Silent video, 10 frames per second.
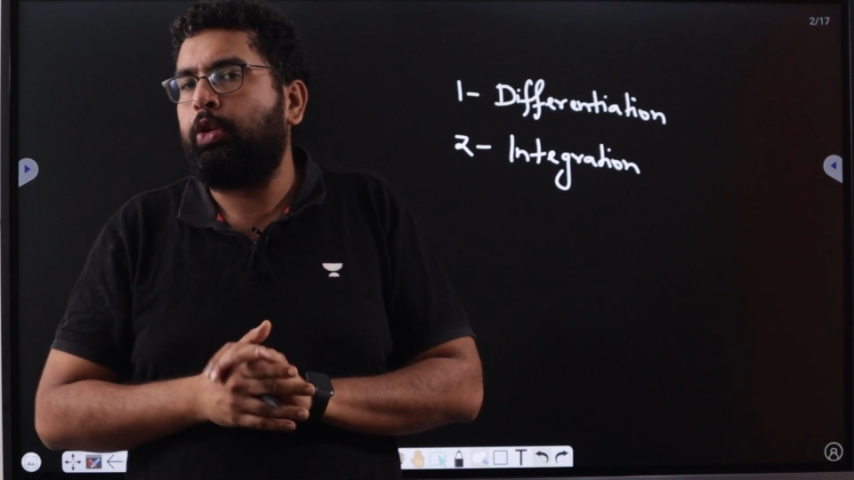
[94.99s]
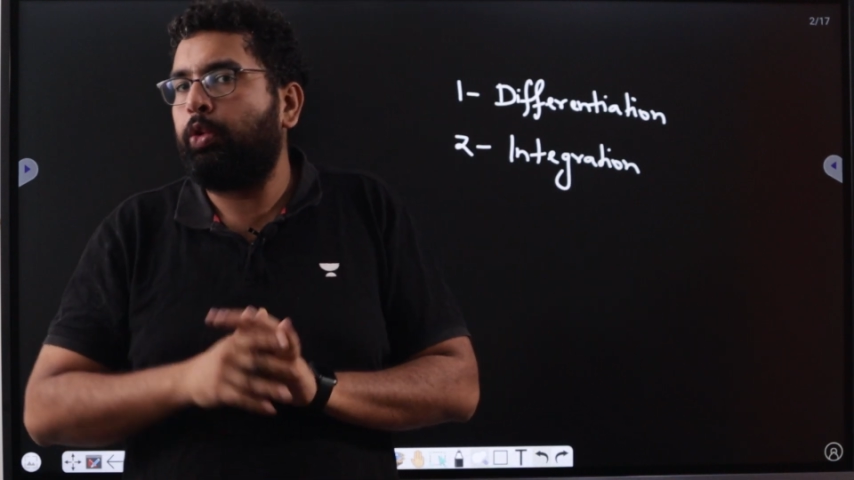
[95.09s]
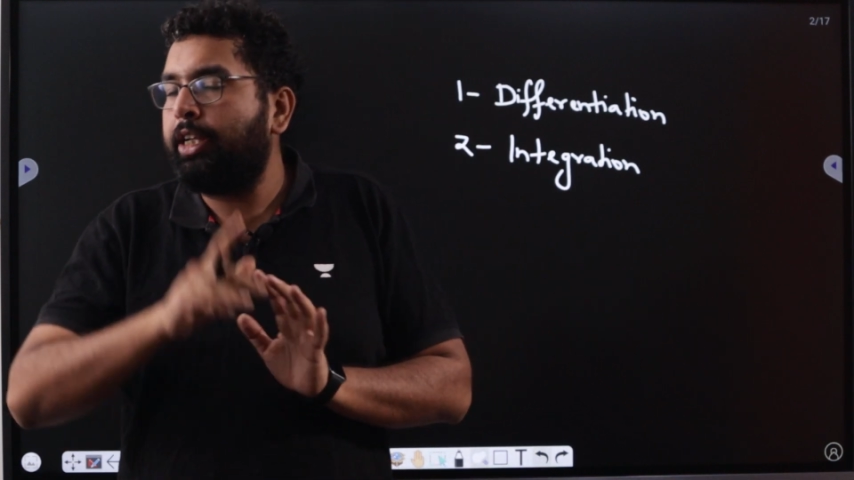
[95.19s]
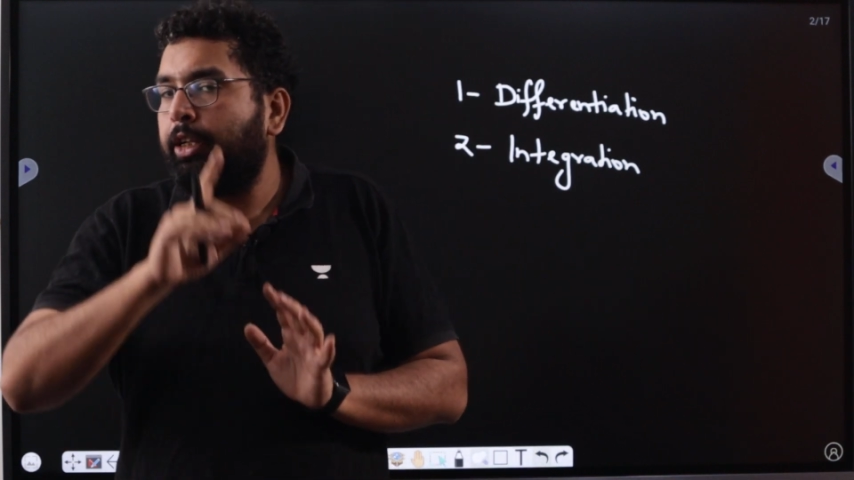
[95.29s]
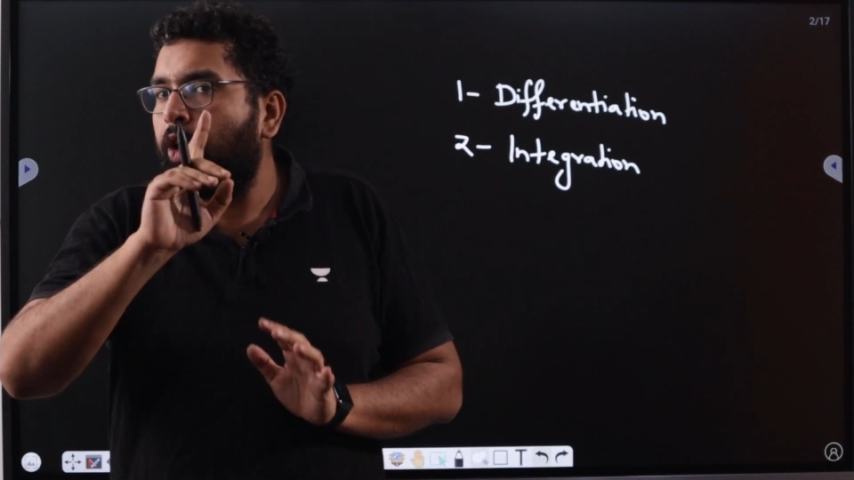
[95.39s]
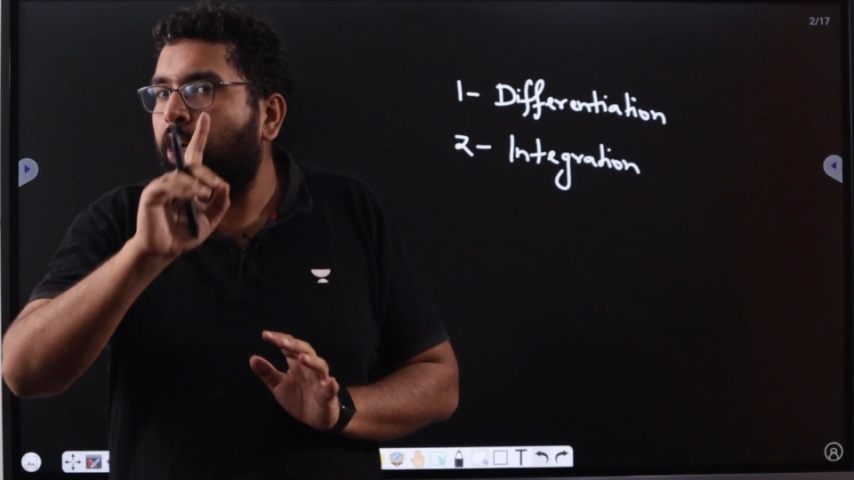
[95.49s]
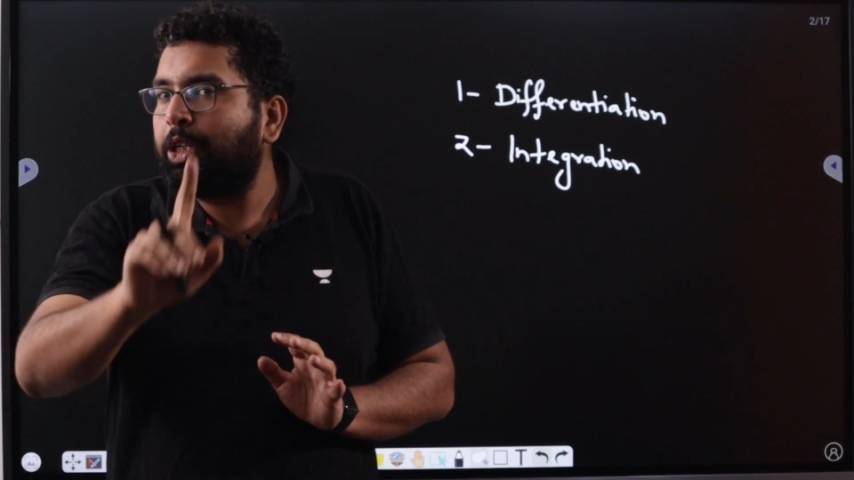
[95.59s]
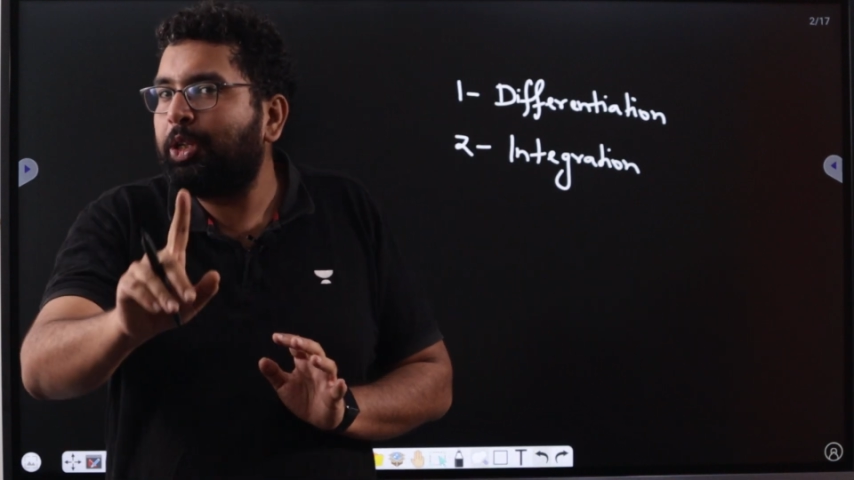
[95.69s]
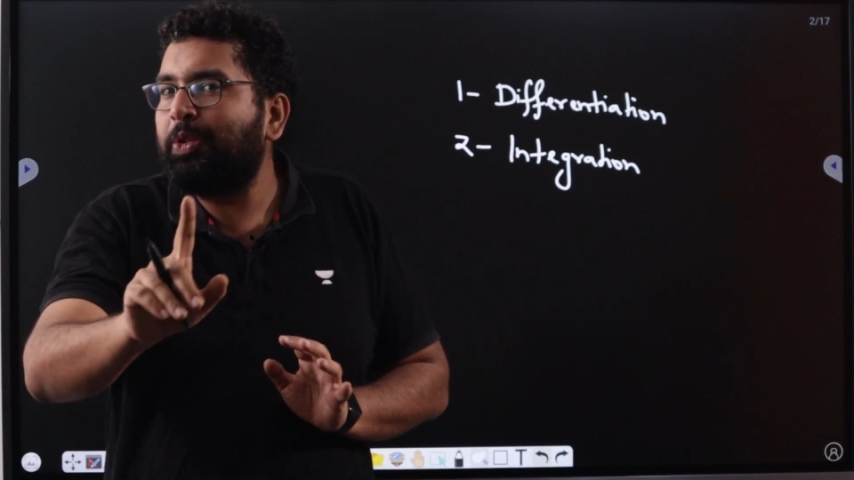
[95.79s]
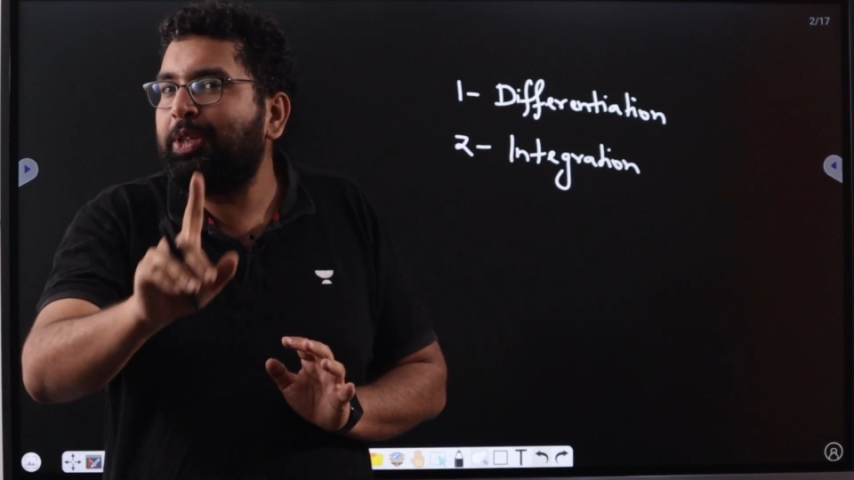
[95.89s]
You need
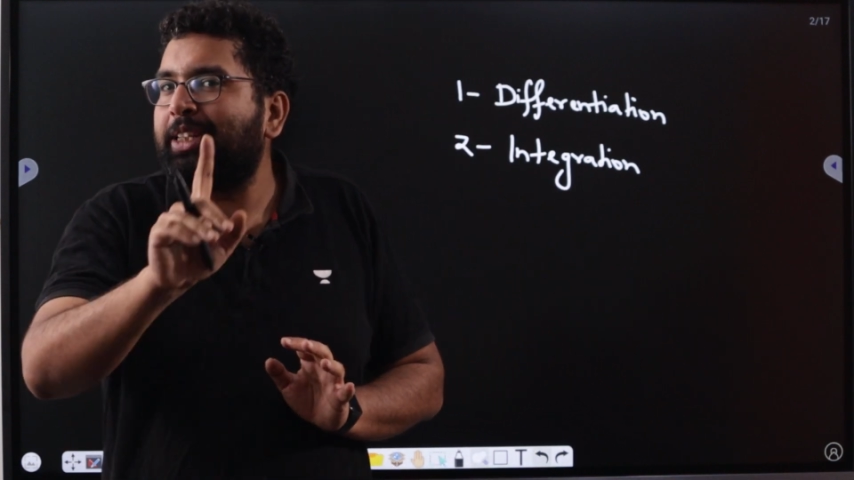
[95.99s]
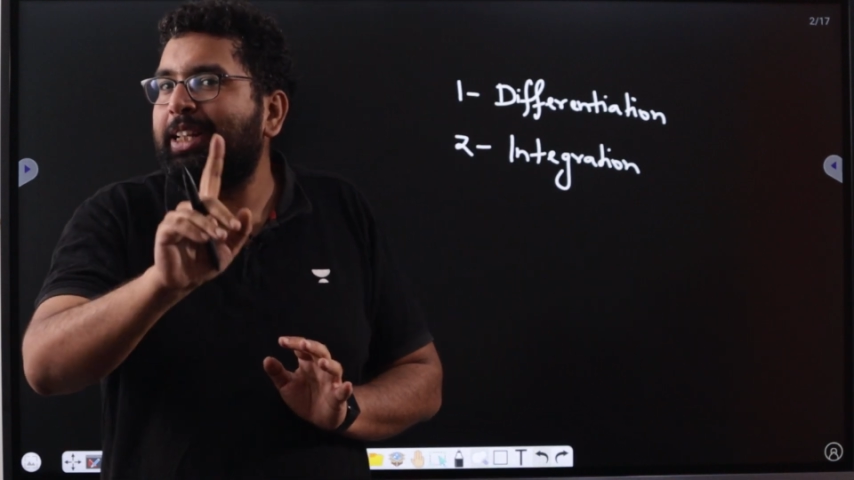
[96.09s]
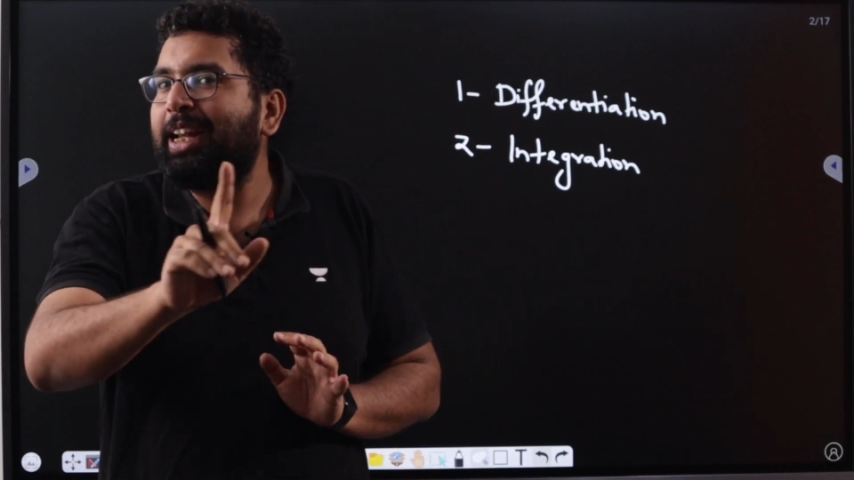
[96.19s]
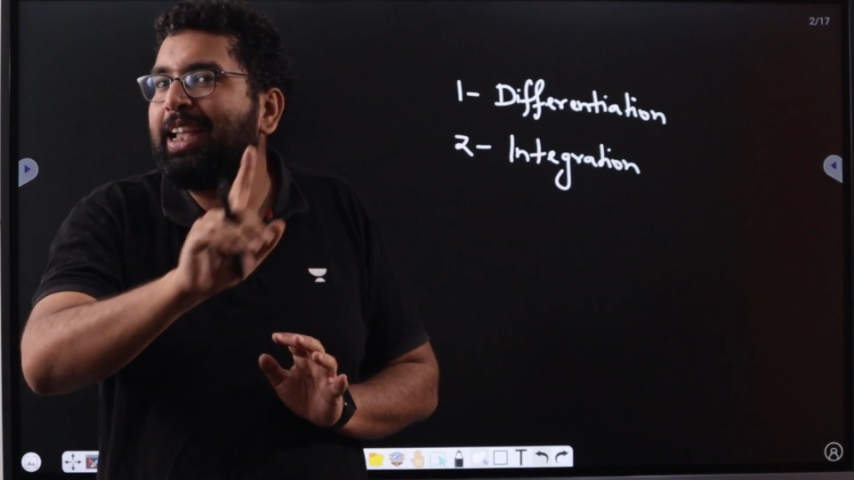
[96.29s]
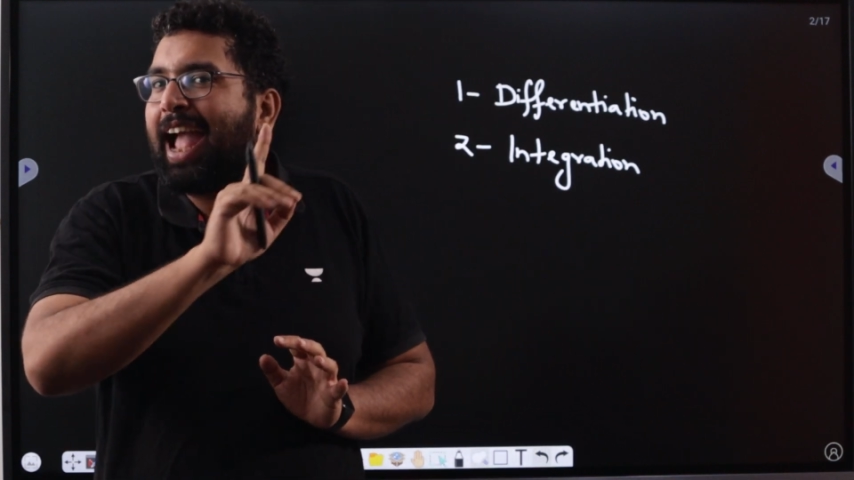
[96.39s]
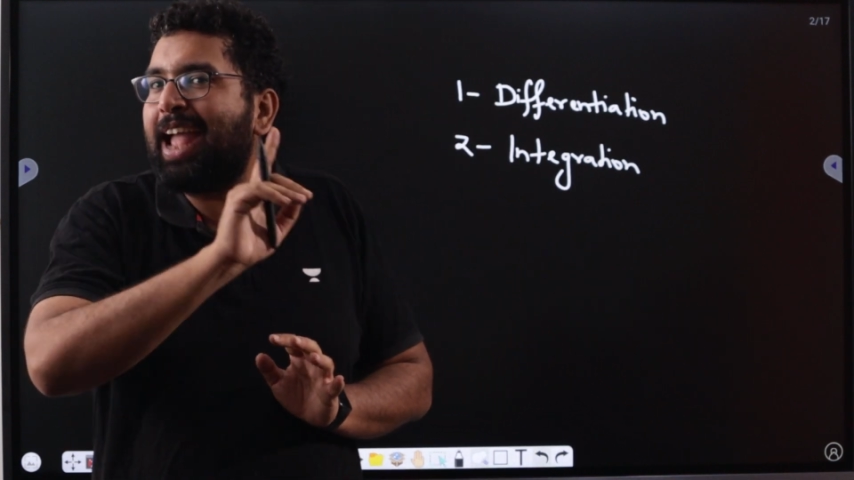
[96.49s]
not to study